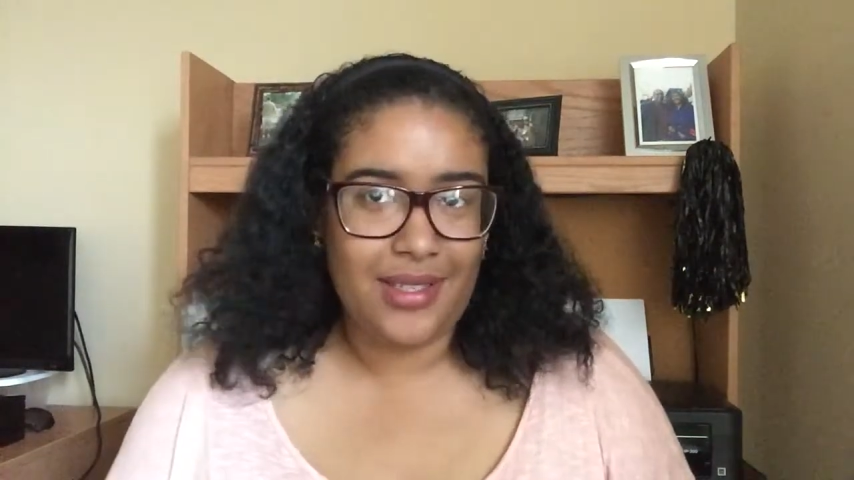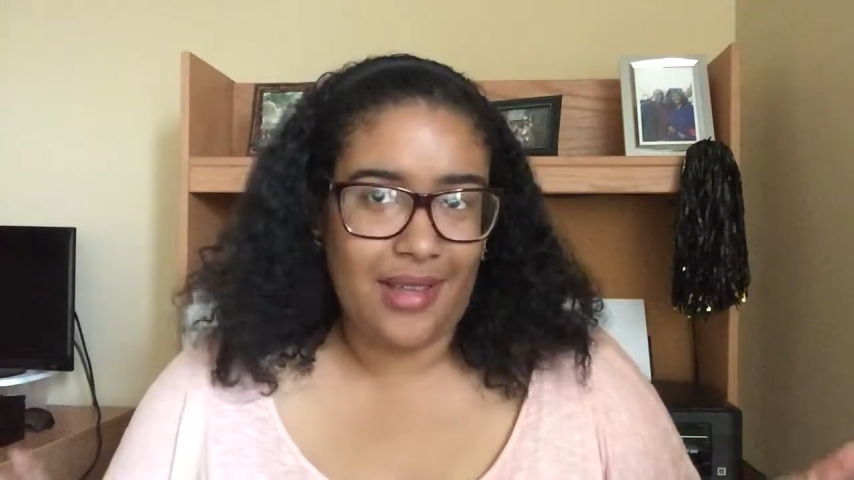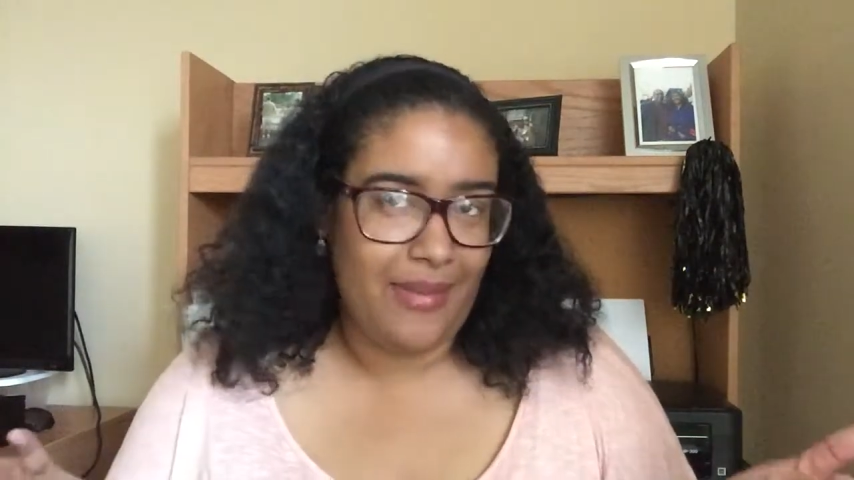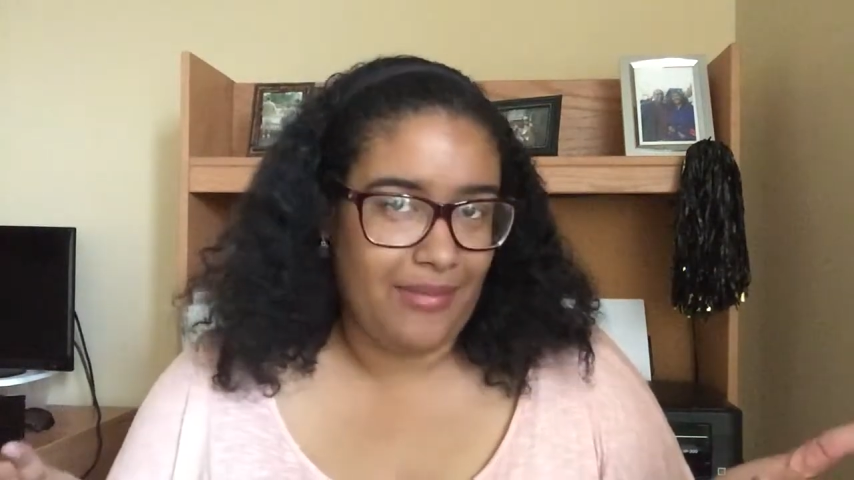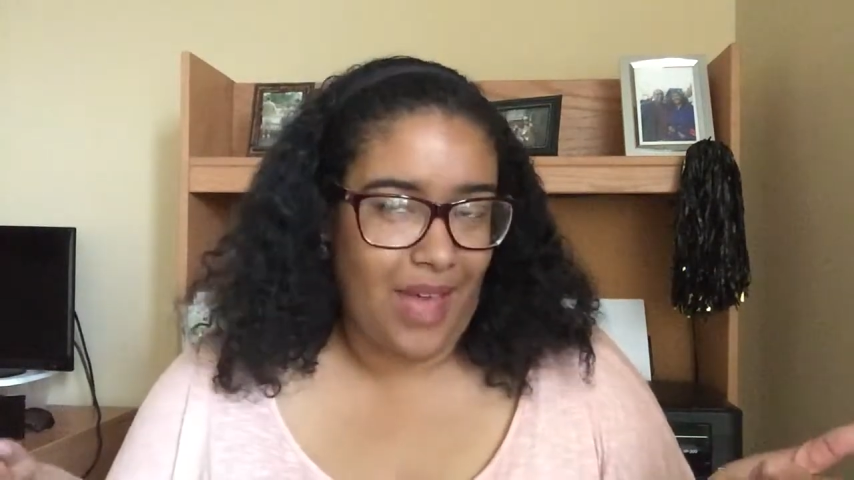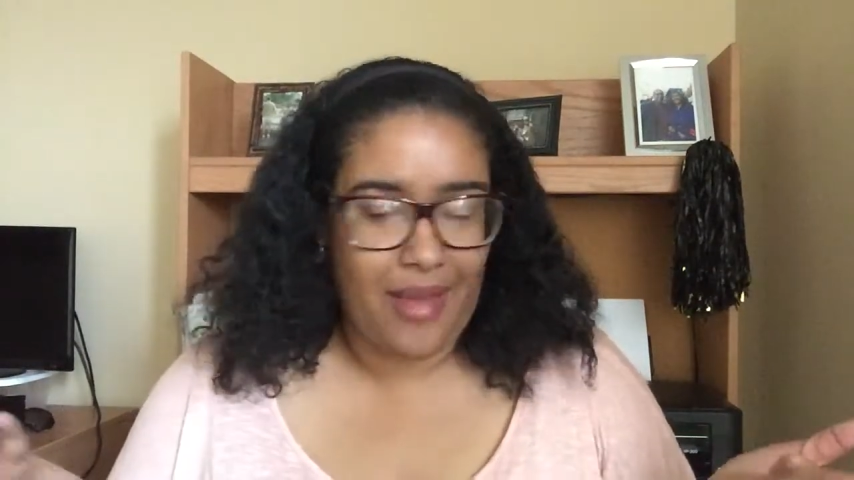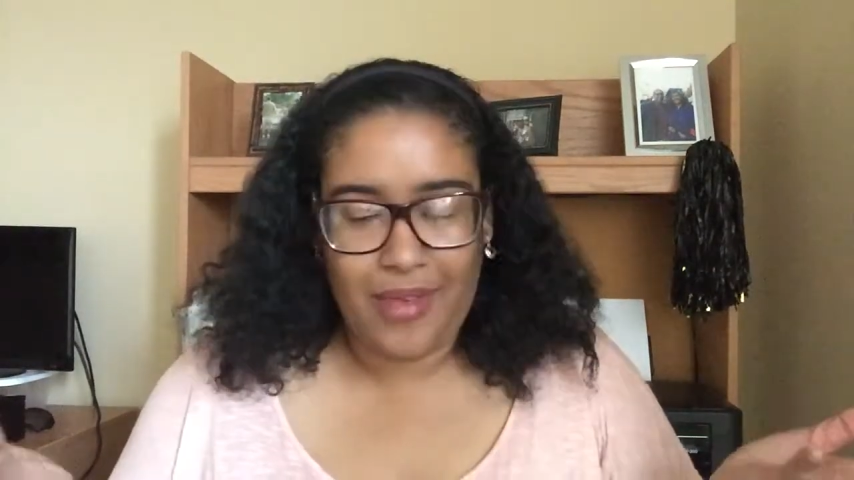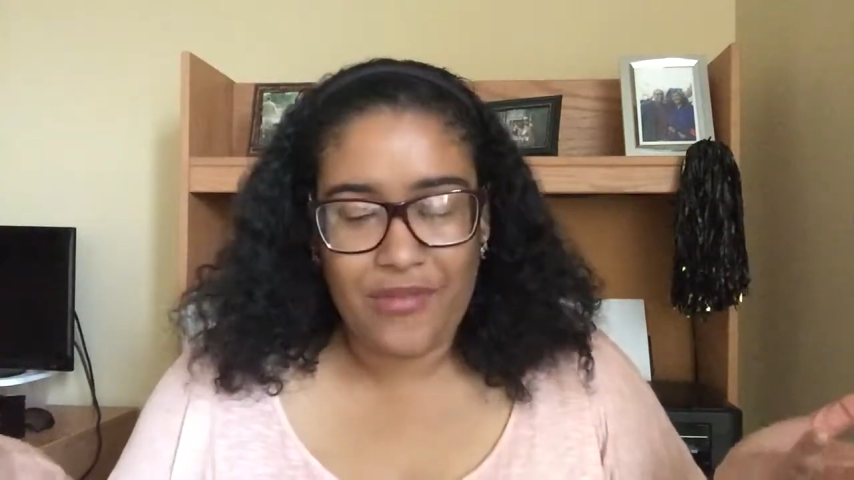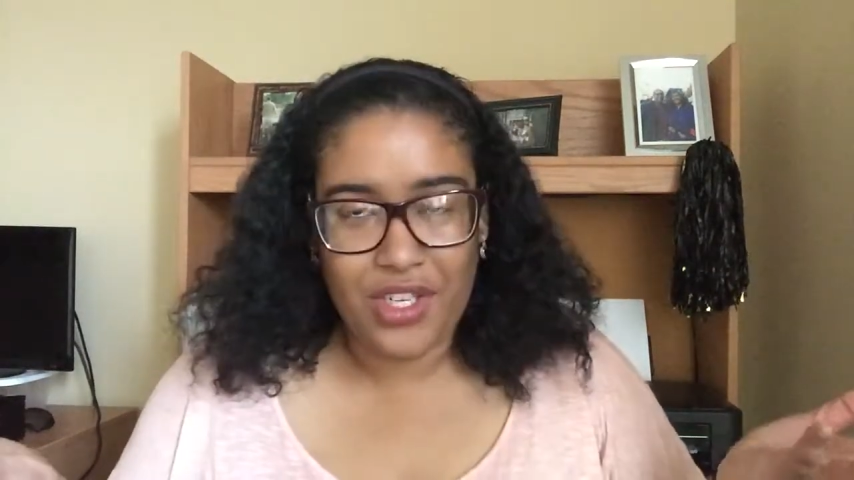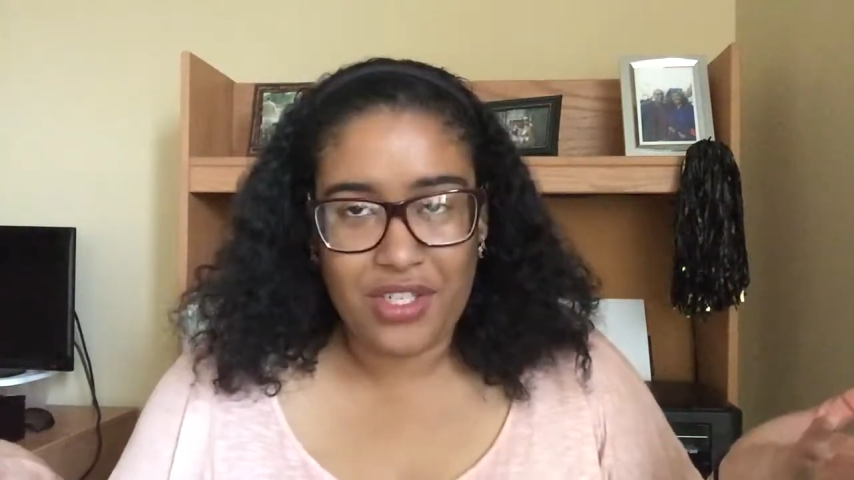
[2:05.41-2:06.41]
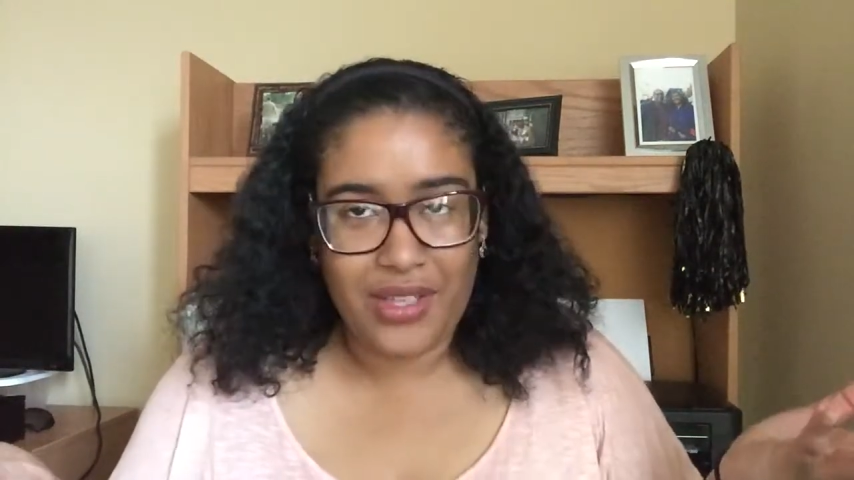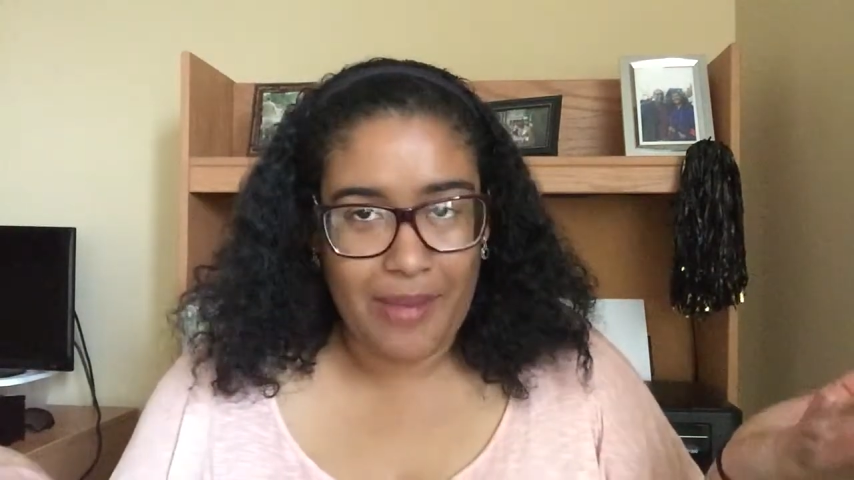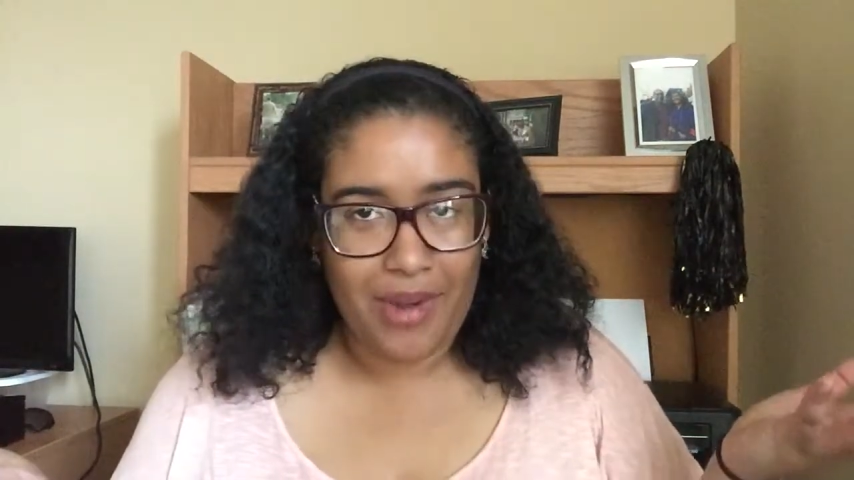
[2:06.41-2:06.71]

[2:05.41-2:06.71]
I'm, eventually I